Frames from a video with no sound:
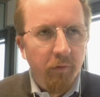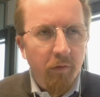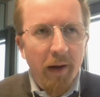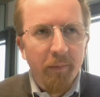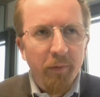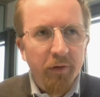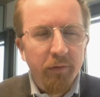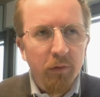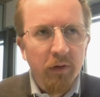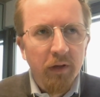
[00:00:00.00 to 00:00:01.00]
From my point
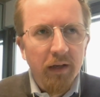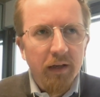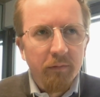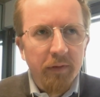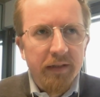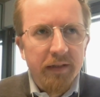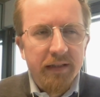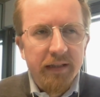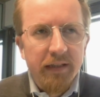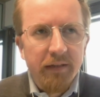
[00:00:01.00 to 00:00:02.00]
of view, we
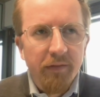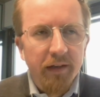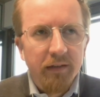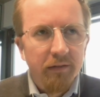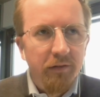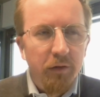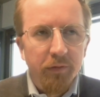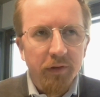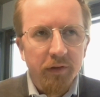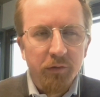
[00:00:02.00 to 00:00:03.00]
see that
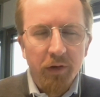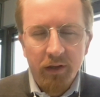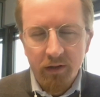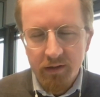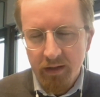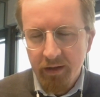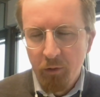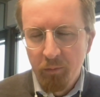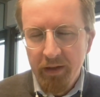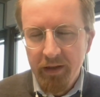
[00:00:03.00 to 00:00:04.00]
different triggers are now
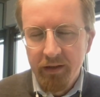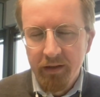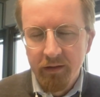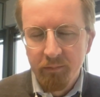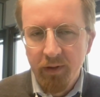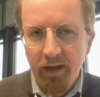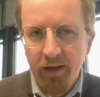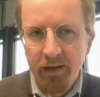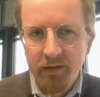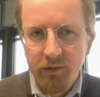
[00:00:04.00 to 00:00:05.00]
being in
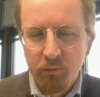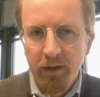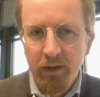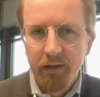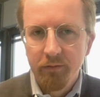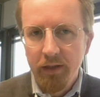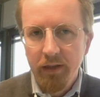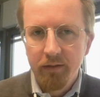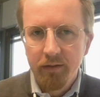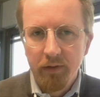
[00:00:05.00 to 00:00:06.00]
place to really,
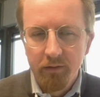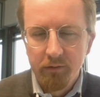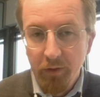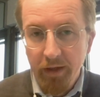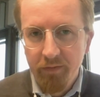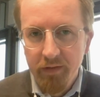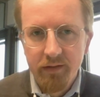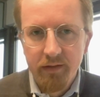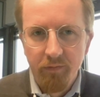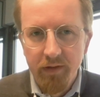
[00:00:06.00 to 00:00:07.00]
really create
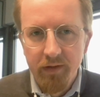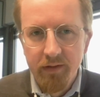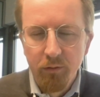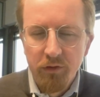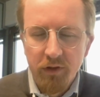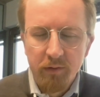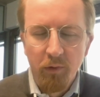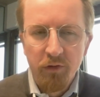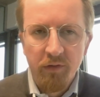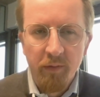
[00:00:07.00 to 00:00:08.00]
this huge
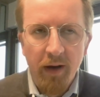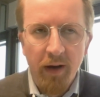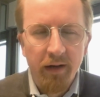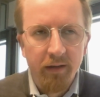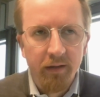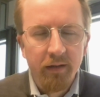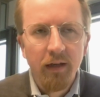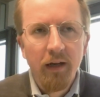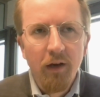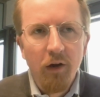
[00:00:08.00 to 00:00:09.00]
explosion of the market.
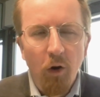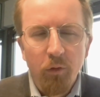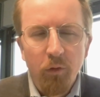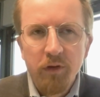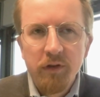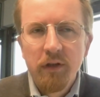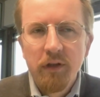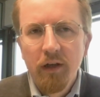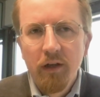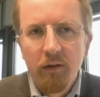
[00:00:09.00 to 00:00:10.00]
Of course,
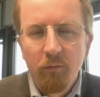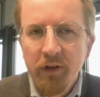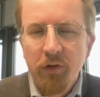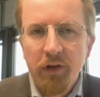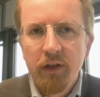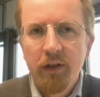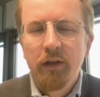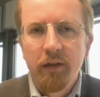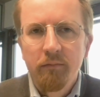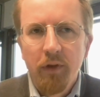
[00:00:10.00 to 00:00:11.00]
one trigger,
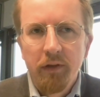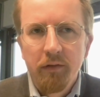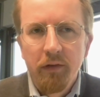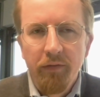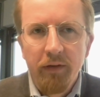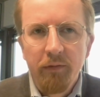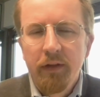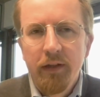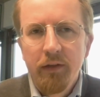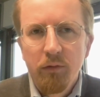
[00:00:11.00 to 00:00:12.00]
and I think we
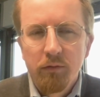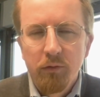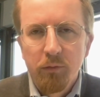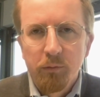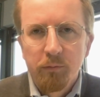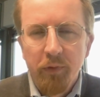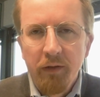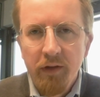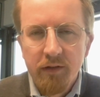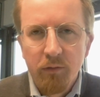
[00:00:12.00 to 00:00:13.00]
need to bring
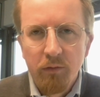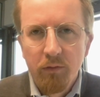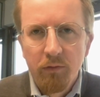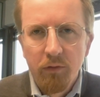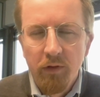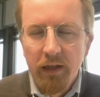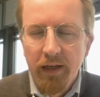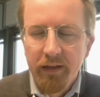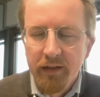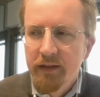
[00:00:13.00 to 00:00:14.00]
this to the
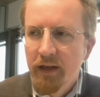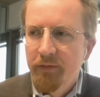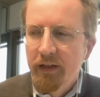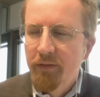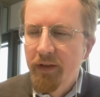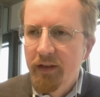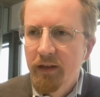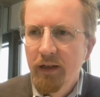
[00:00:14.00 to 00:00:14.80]
light, is definitely that